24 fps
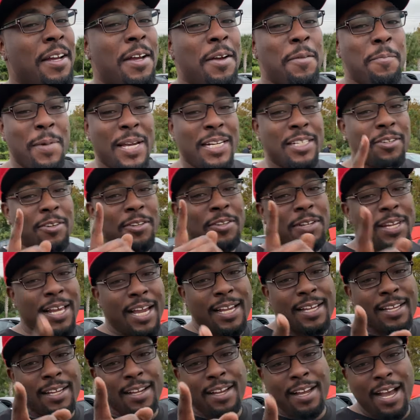Make sure you
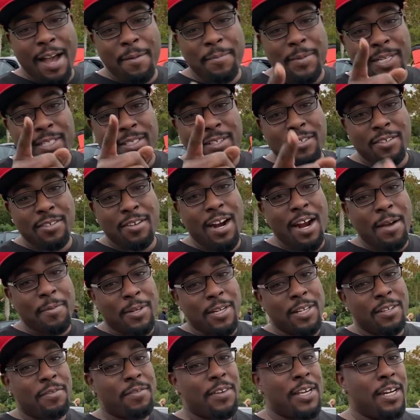like, comment, and subscribe on
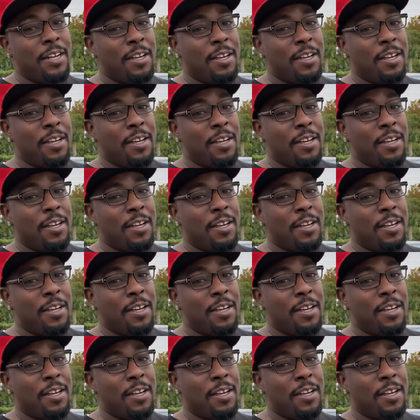this video.